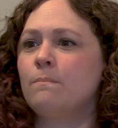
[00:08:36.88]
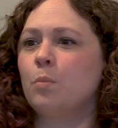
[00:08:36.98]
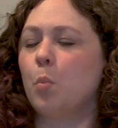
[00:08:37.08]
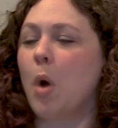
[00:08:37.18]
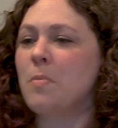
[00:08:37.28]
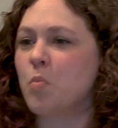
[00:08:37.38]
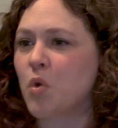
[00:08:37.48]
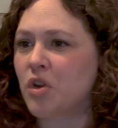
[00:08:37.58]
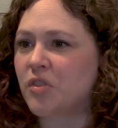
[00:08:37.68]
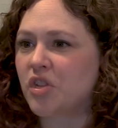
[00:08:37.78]
One
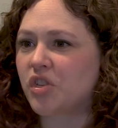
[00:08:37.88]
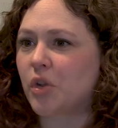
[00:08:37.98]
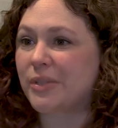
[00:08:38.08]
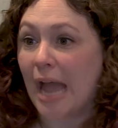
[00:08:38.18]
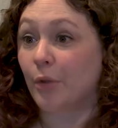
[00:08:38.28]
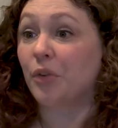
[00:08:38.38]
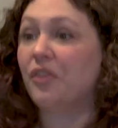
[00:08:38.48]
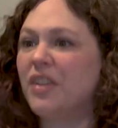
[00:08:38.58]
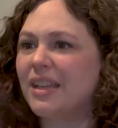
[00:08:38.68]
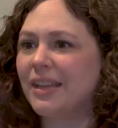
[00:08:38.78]
word that shows how you're
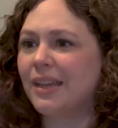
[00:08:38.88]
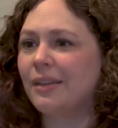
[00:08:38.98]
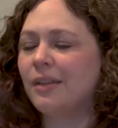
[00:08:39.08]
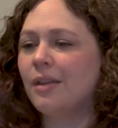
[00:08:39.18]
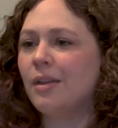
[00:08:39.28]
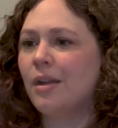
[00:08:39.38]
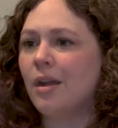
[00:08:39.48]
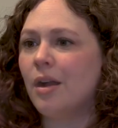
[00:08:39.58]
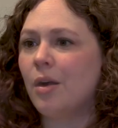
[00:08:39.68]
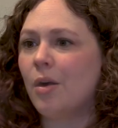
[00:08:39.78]
feeling.
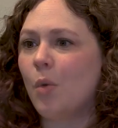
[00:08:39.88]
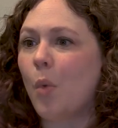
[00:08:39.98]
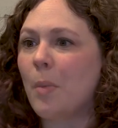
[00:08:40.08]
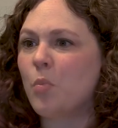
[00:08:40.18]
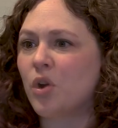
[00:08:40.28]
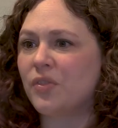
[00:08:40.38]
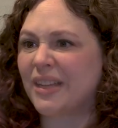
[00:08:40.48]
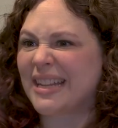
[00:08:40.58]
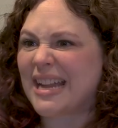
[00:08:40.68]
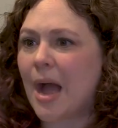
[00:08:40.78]
One word that
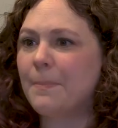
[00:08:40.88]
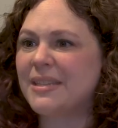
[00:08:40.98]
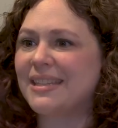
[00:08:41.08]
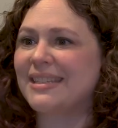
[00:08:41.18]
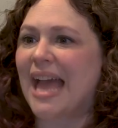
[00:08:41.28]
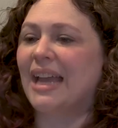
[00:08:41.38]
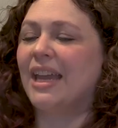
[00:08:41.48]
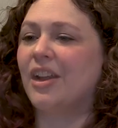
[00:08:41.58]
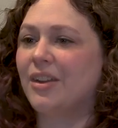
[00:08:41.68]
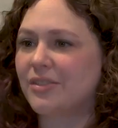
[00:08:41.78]
encompasses that
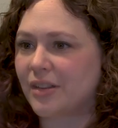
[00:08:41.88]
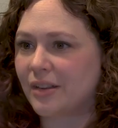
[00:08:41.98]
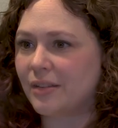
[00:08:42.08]
character.